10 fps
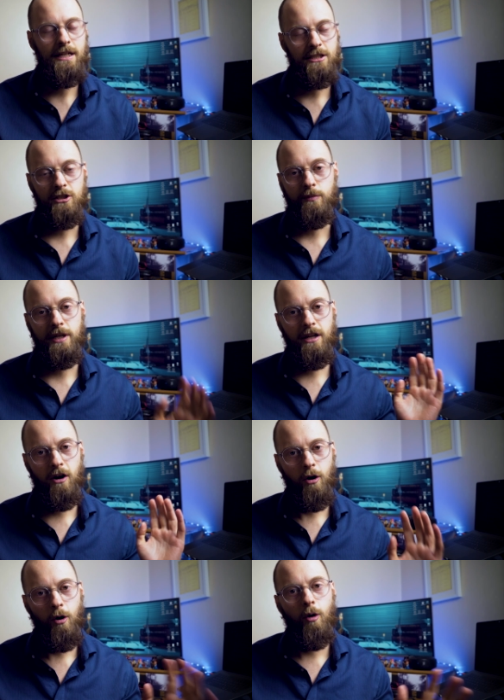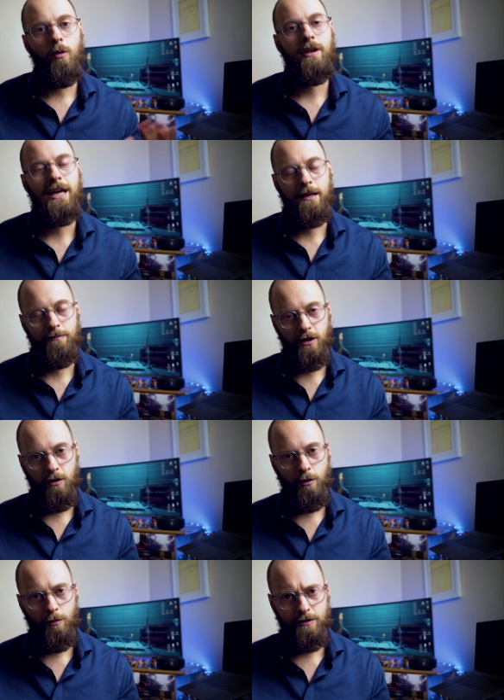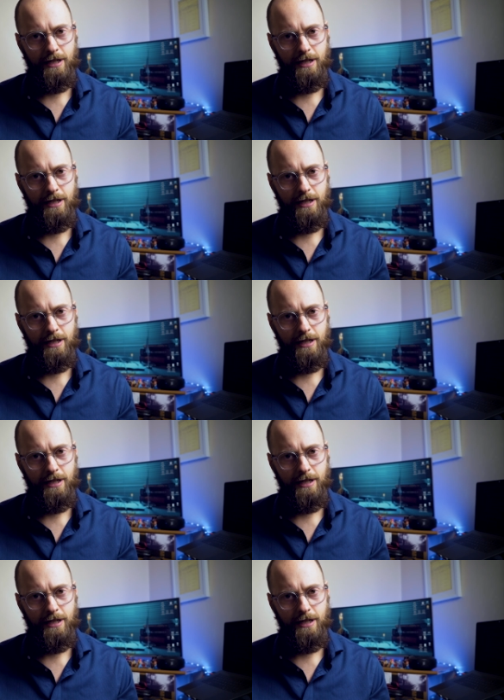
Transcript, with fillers: It's to be the whole name, the whole